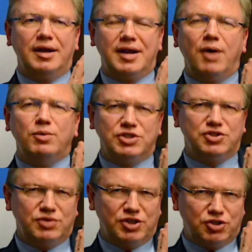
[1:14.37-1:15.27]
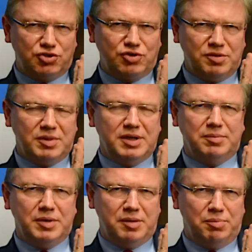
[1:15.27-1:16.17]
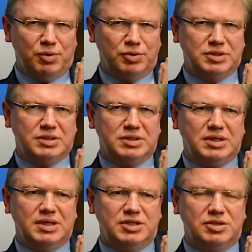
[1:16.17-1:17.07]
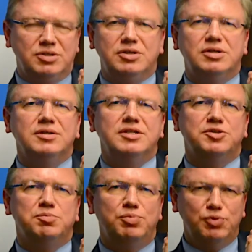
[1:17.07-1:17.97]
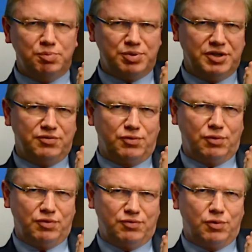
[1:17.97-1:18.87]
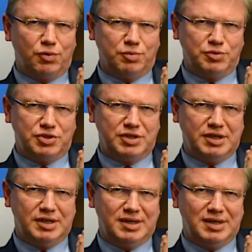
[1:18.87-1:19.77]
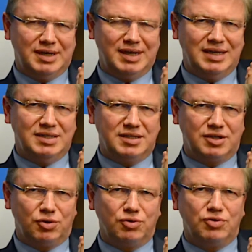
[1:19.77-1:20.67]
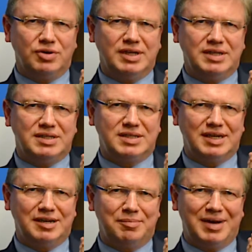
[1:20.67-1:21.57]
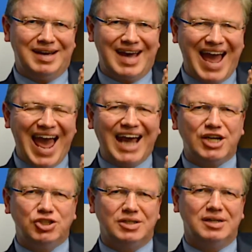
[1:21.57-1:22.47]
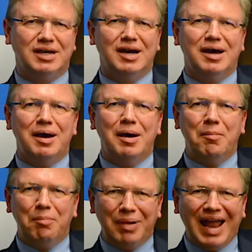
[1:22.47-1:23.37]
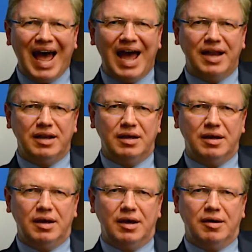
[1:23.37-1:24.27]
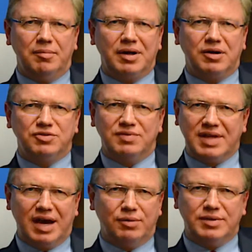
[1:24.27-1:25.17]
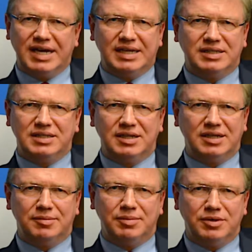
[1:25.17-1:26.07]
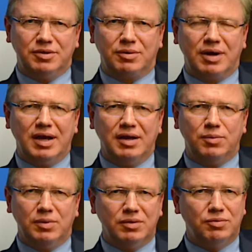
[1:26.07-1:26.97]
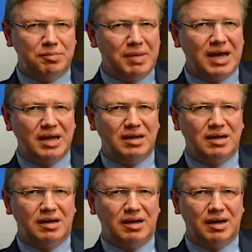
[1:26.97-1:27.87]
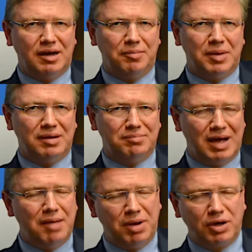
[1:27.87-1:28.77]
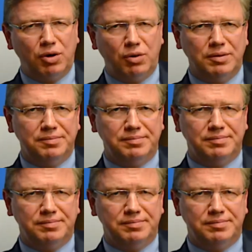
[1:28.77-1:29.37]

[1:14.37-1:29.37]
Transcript: Now what is extremely important is to turn this blueprint for reforms into the concrete action plan, because without that, Ukraine will remain a black hole.